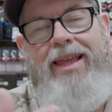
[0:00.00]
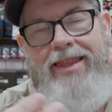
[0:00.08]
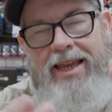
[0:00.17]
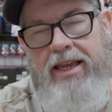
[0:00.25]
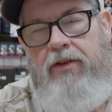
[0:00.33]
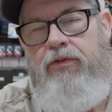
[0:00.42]
I
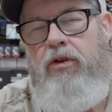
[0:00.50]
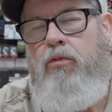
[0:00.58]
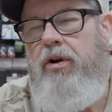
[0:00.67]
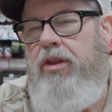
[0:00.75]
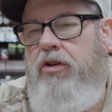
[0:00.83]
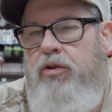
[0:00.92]
think if you're
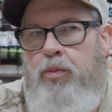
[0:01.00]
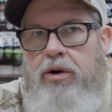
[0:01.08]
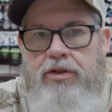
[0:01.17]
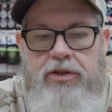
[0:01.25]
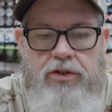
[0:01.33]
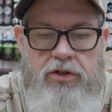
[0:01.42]
one of those
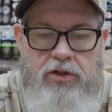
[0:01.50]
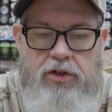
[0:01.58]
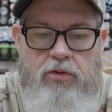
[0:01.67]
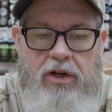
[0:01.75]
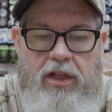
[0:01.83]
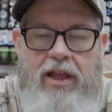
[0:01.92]
persons who's
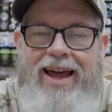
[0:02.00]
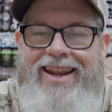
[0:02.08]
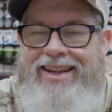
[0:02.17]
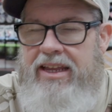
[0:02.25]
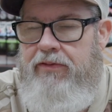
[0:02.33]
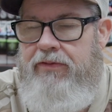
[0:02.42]
doing a lot of
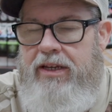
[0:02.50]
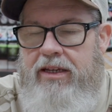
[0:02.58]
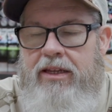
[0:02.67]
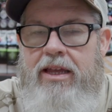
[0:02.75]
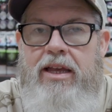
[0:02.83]
nymphing,